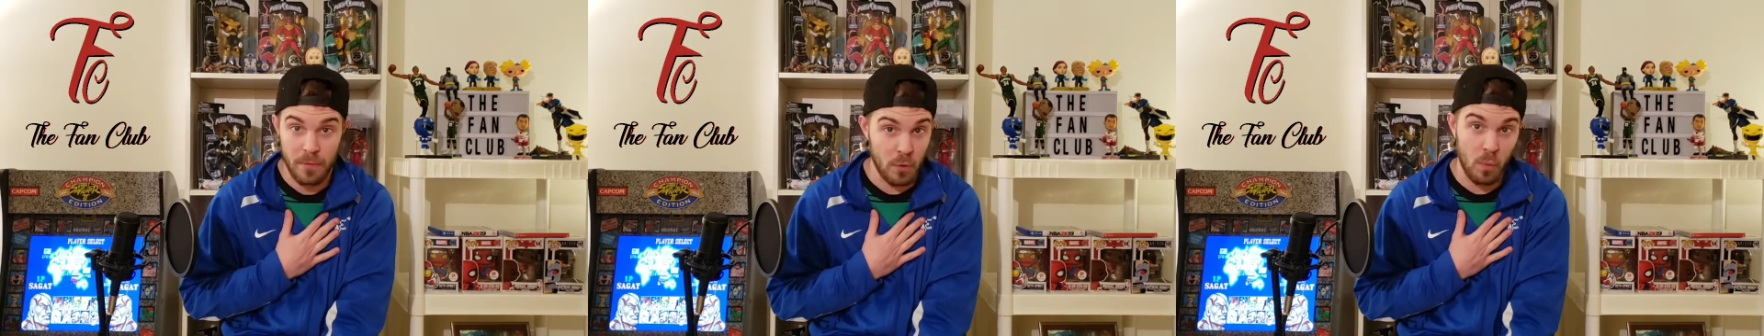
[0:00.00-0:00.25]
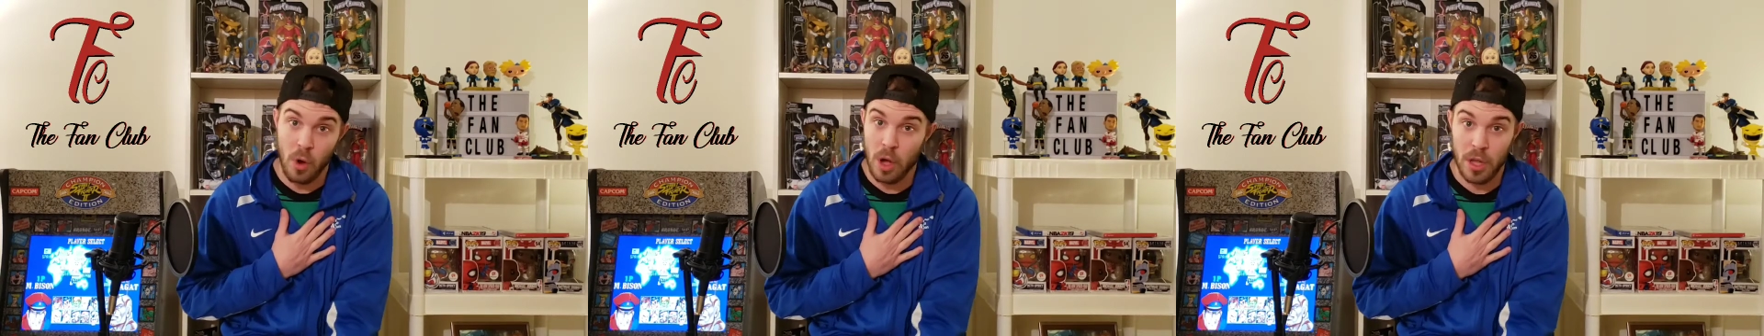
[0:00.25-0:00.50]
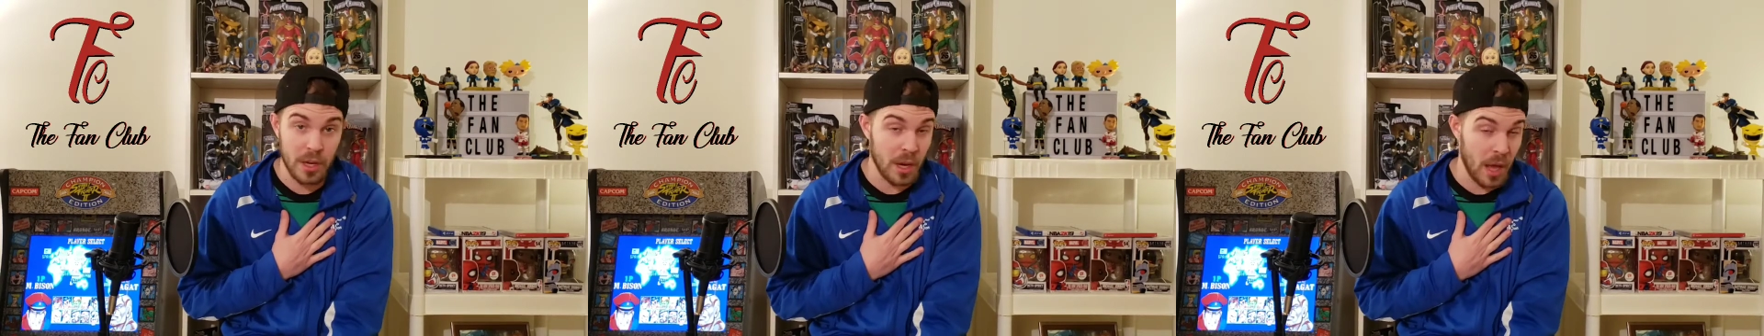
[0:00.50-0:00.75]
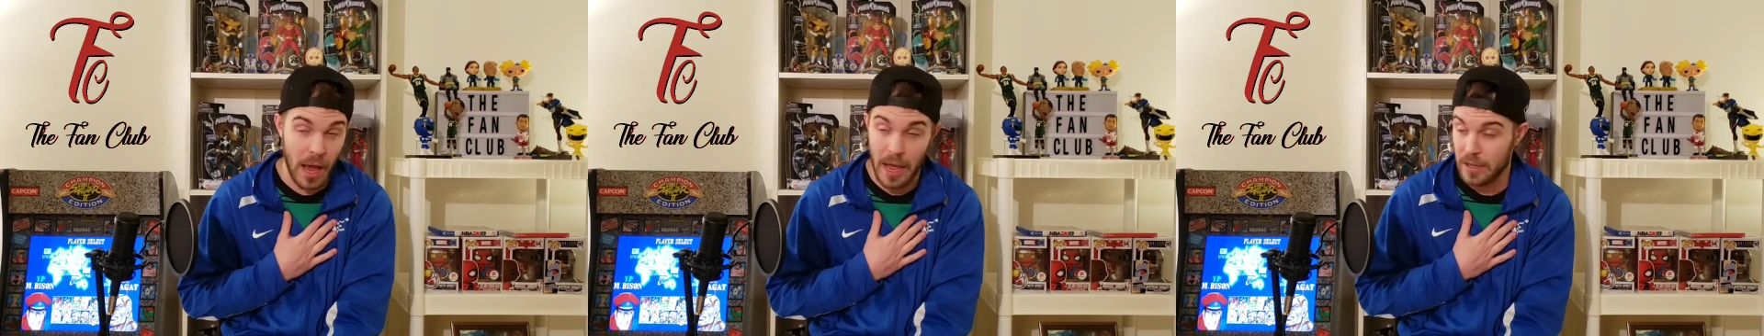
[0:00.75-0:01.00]
For one,
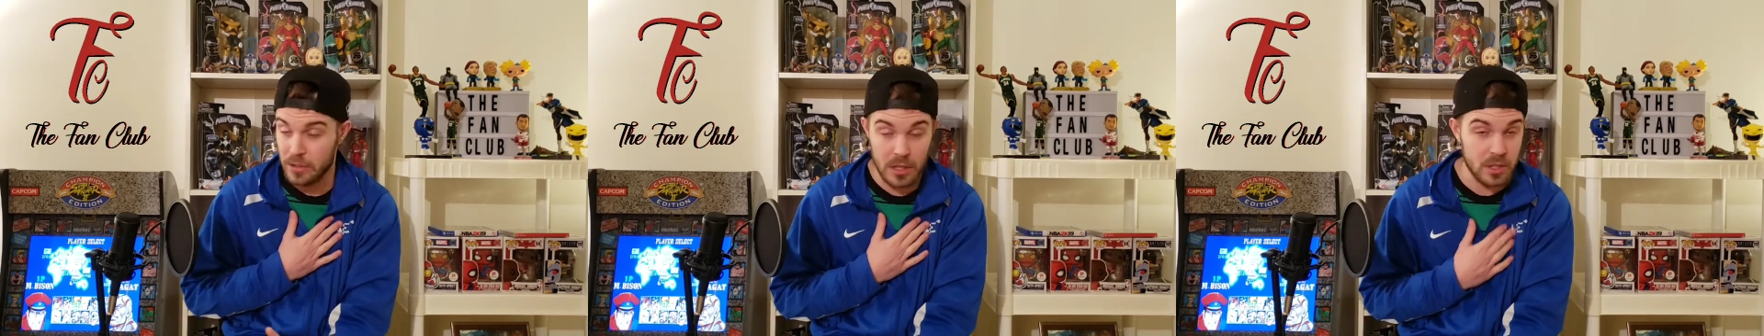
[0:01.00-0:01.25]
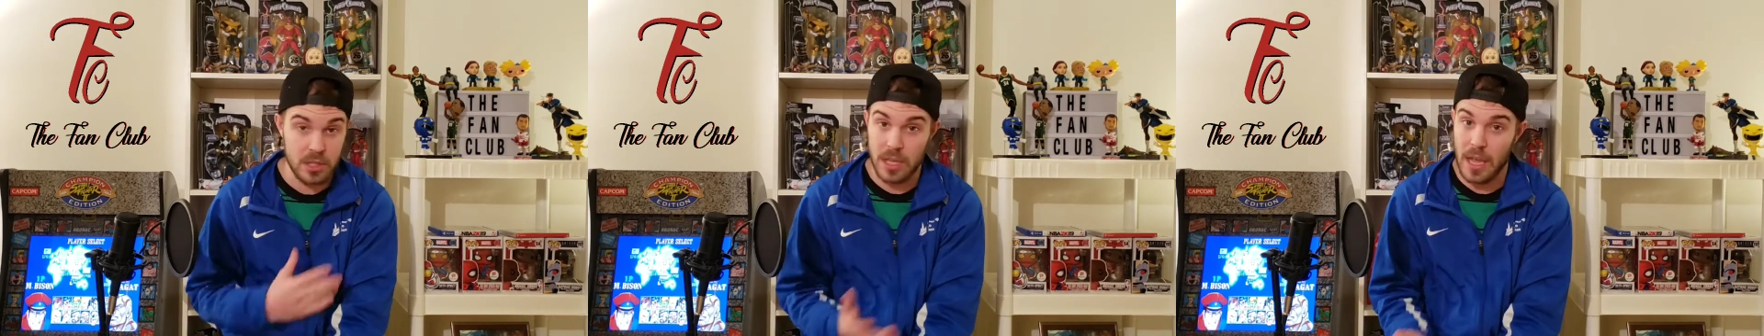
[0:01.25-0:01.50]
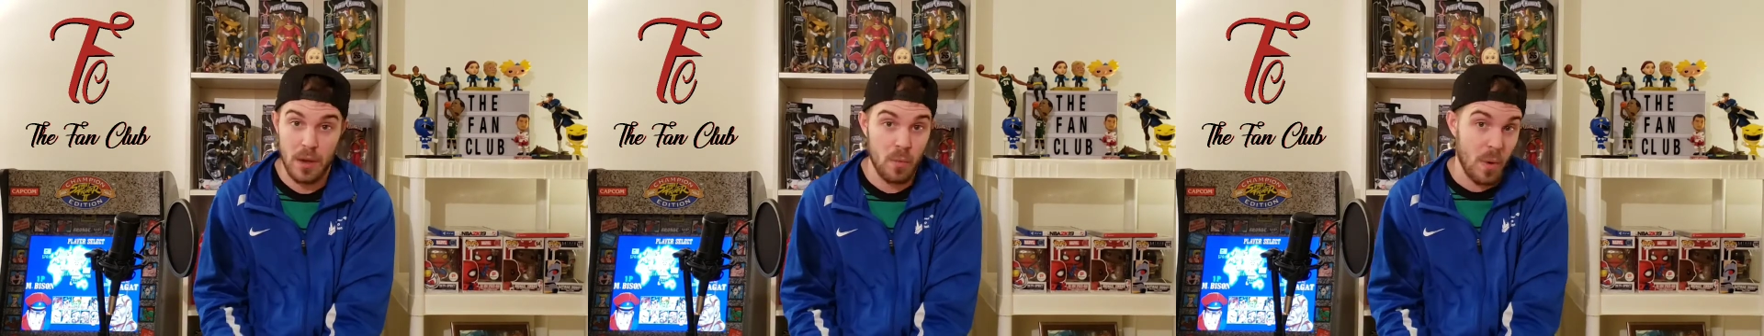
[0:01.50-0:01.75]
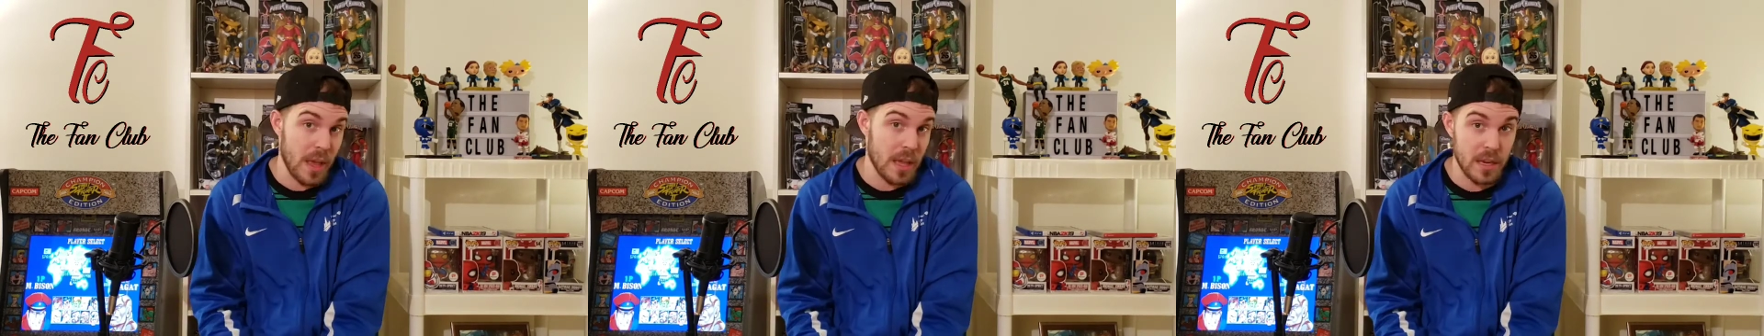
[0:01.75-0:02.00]
I just can't
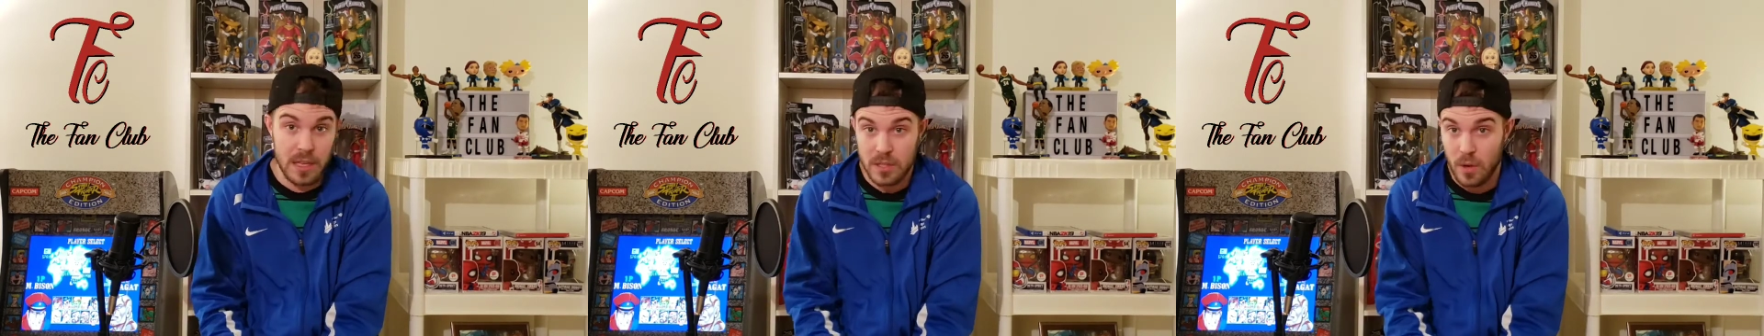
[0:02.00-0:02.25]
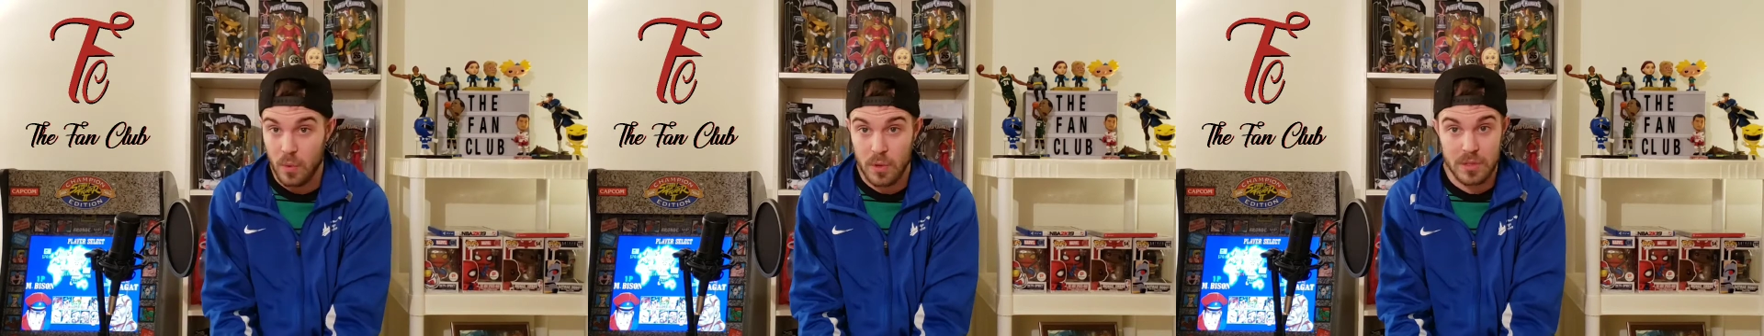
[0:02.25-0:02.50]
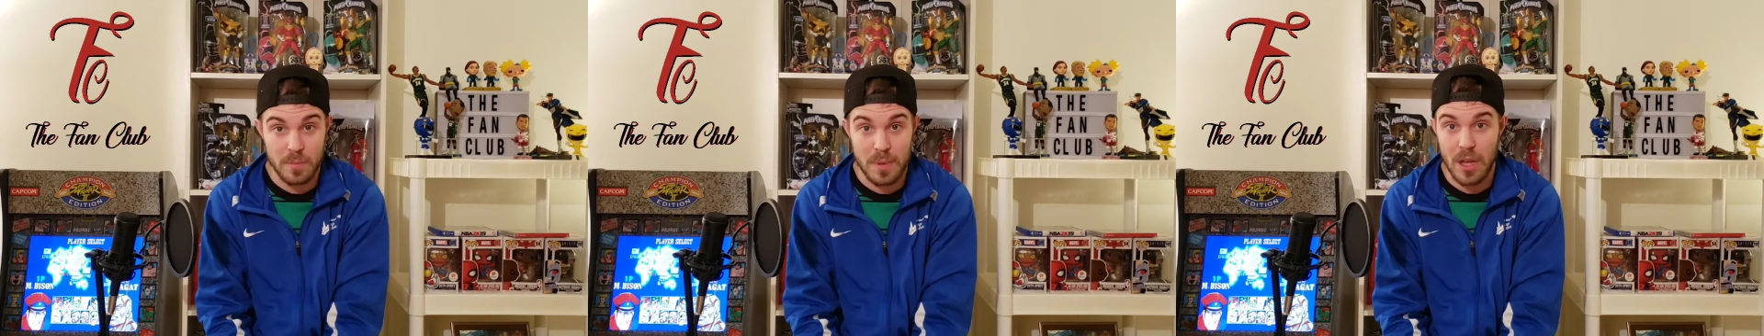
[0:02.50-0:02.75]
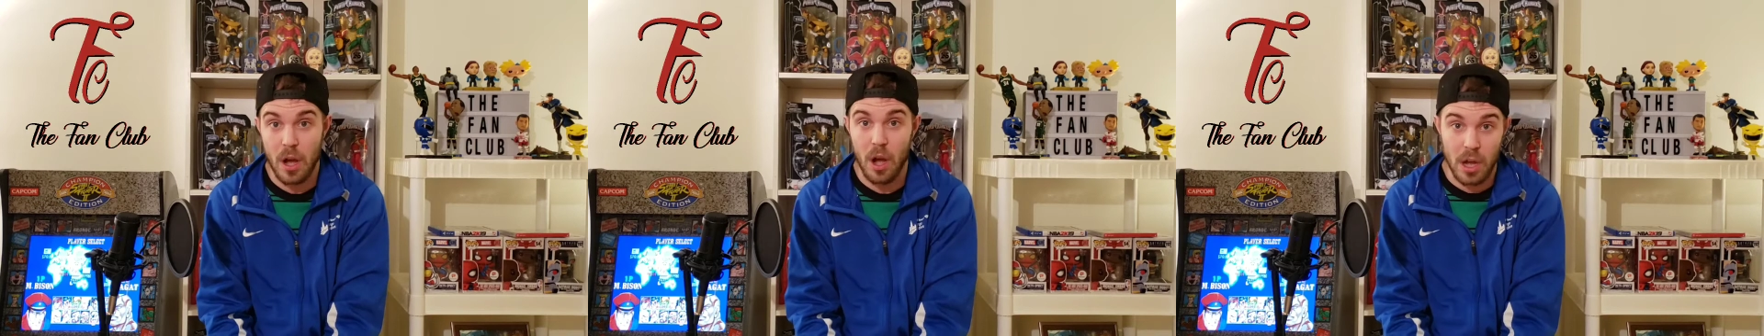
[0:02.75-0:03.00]
wait. It's going to
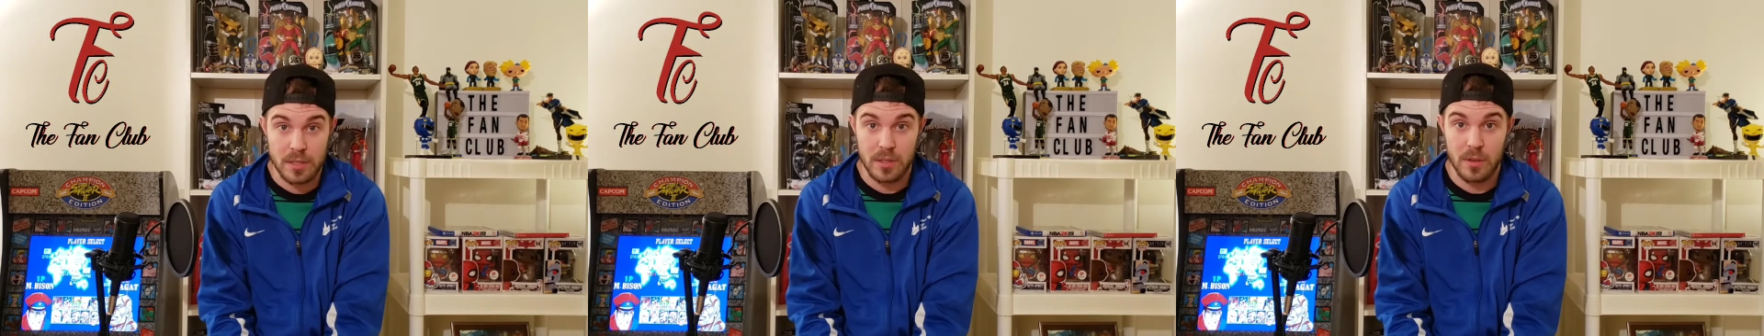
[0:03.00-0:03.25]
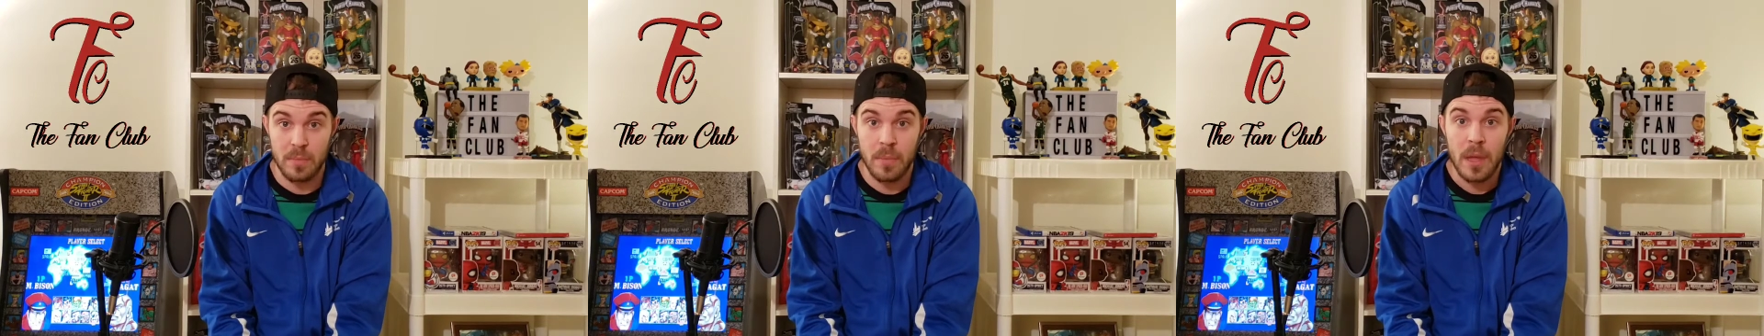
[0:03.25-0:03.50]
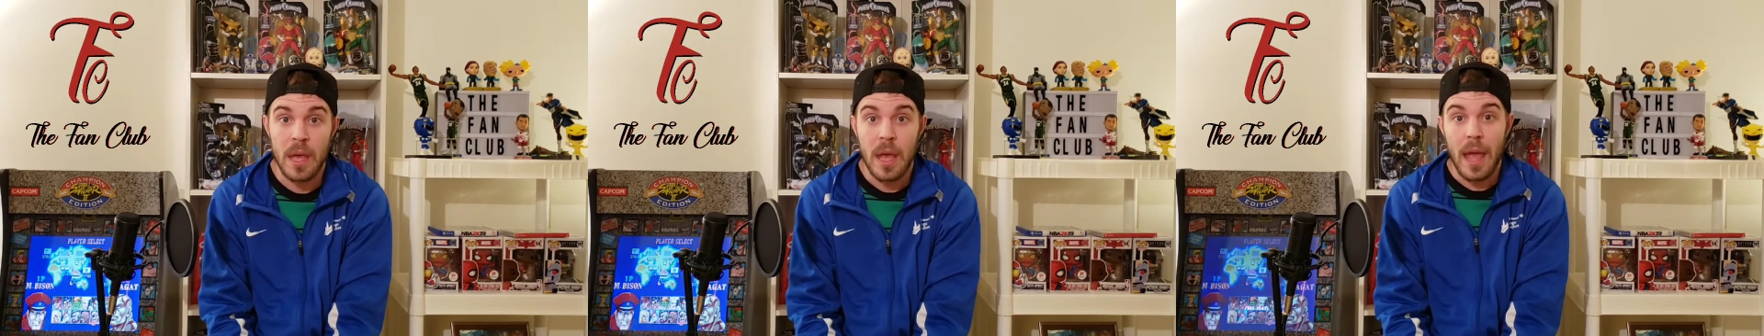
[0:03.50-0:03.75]
be awesome.